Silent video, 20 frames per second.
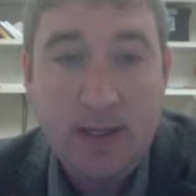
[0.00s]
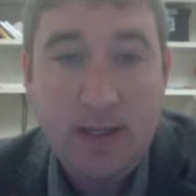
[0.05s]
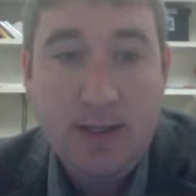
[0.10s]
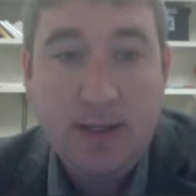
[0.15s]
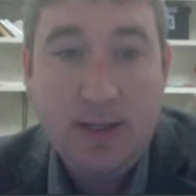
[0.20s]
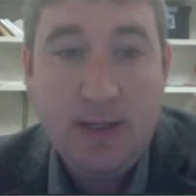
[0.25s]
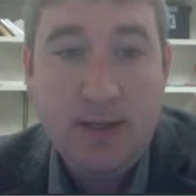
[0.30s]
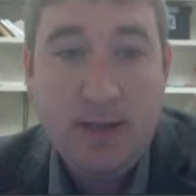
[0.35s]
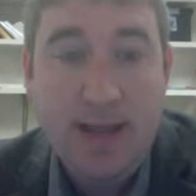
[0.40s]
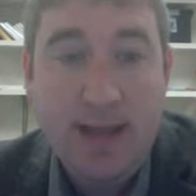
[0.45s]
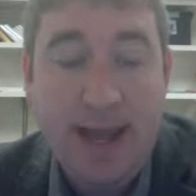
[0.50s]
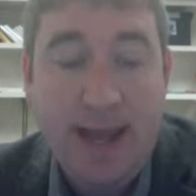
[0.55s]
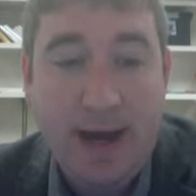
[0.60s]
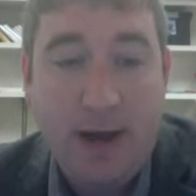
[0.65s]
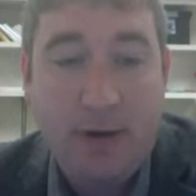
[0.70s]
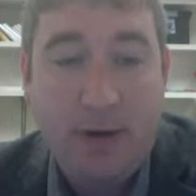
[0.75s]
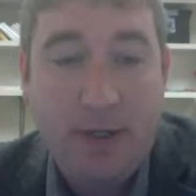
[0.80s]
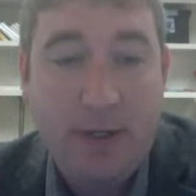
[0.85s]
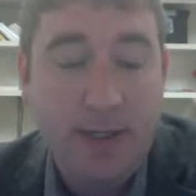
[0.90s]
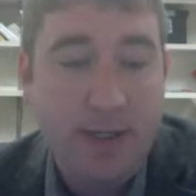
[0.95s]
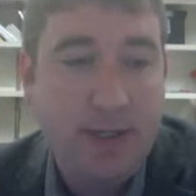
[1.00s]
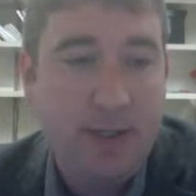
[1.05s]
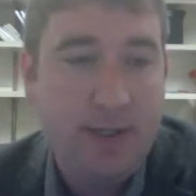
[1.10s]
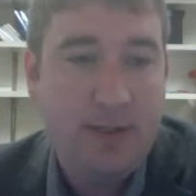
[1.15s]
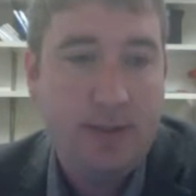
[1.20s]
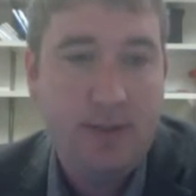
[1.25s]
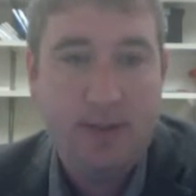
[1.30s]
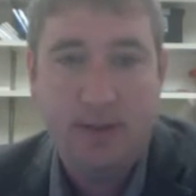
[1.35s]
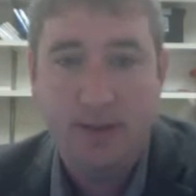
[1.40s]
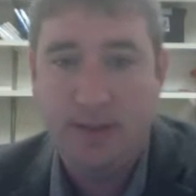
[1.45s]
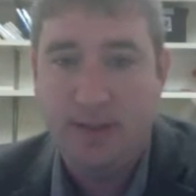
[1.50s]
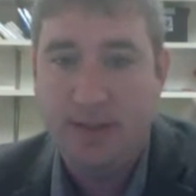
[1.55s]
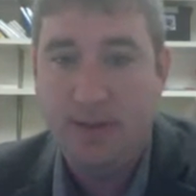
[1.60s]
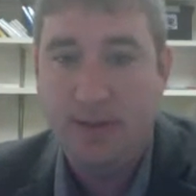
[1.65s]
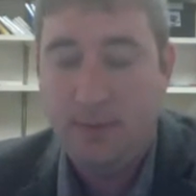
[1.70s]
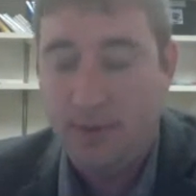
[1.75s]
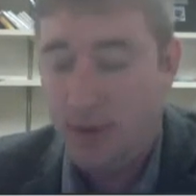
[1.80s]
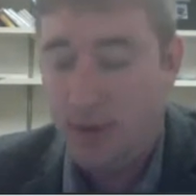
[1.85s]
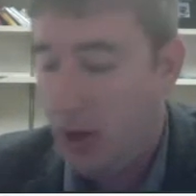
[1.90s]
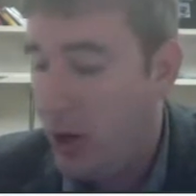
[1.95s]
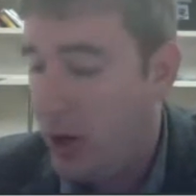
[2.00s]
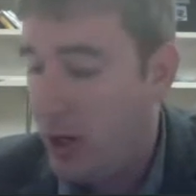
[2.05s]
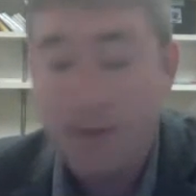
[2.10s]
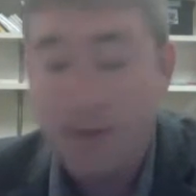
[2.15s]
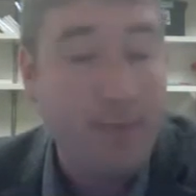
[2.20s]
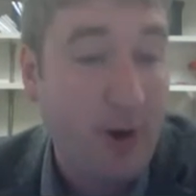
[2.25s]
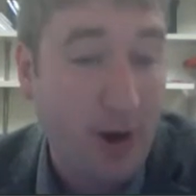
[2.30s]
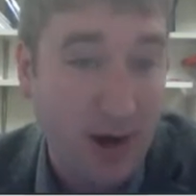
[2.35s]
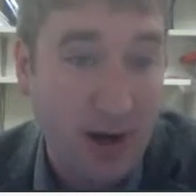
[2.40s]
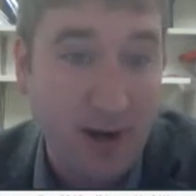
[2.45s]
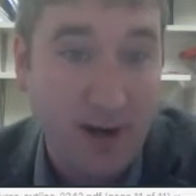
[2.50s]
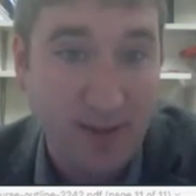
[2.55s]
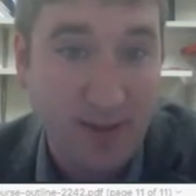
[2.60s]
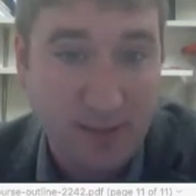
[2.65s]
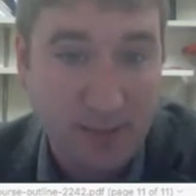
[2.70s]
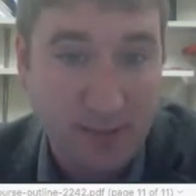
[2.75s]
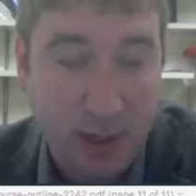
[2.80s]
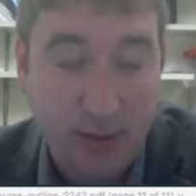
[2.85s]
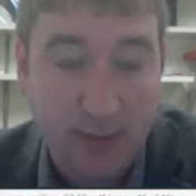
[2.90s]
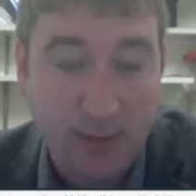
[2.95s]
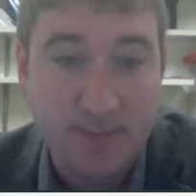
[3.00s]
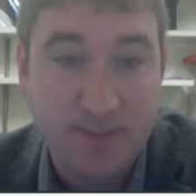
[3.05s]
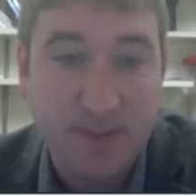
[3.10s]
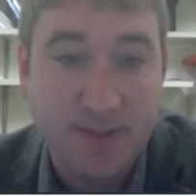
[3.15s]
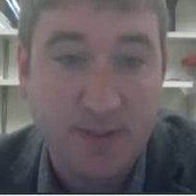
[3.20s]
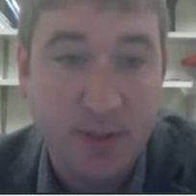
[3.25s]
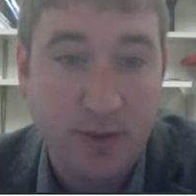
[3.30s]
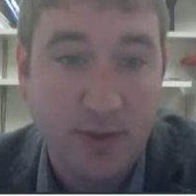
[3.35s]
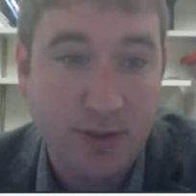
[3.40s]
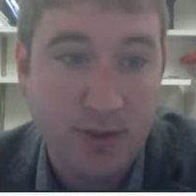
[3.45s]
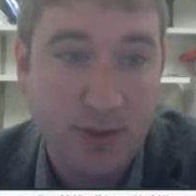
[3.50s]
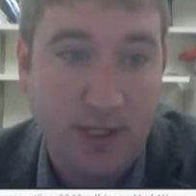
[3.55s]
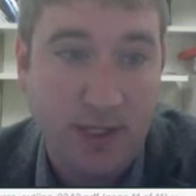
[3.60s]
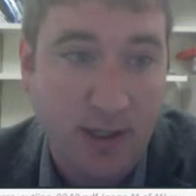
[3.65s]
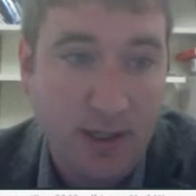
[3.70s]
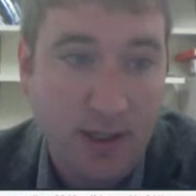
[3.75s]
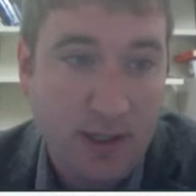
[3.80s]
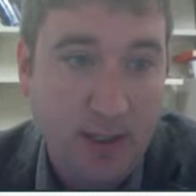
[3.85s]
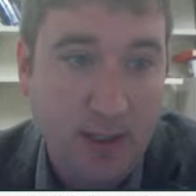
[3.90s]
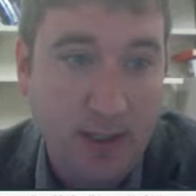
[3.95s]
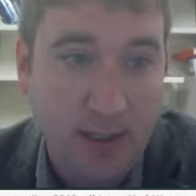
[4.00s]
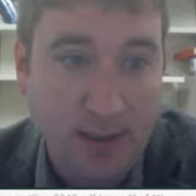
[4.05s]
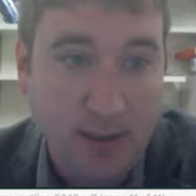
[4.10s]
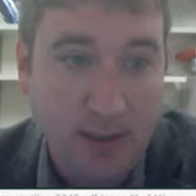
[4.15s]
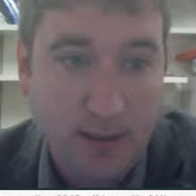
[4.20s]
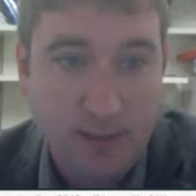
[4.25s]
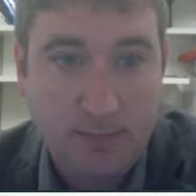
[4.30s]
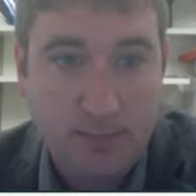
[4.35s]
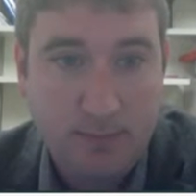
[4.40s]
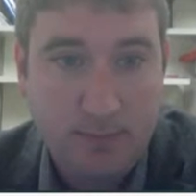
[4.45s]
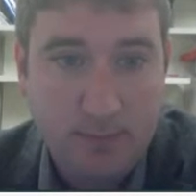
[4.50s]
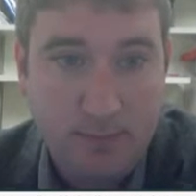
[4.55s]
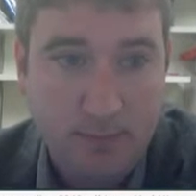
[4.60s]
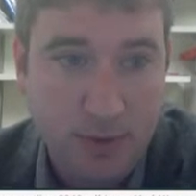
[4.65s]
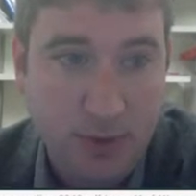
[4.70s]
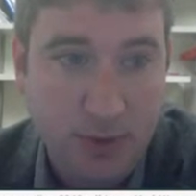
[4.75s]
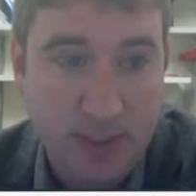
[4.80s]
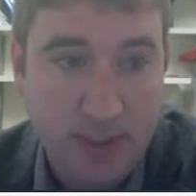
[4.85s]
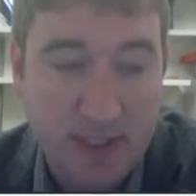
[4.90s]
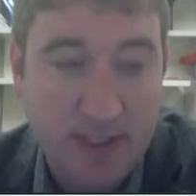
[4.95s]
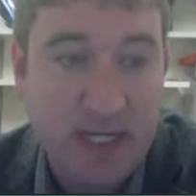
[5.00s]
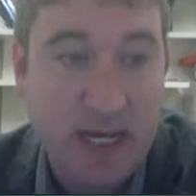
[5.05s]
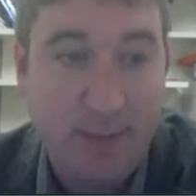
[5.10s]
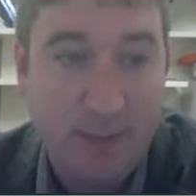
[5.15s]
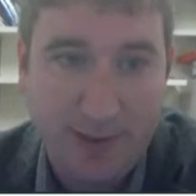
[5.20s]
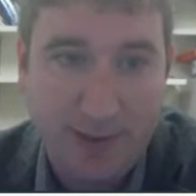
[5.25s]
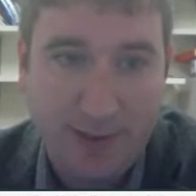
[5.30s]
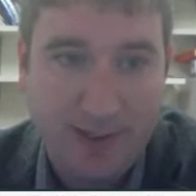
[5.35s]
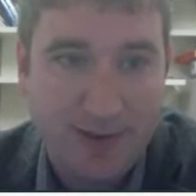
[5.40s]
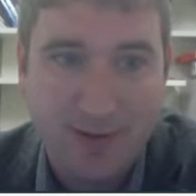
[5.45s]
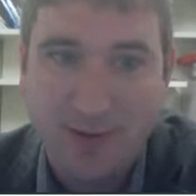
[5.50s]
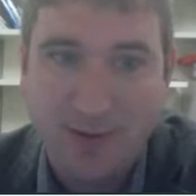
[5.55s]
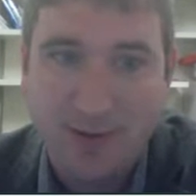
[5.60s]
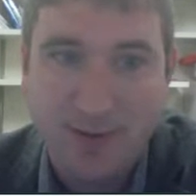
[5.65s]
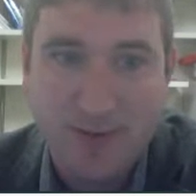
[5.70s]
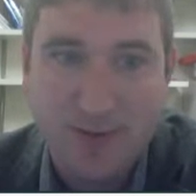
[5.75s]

Now, the hard part of these problems is usually doing the double integrals.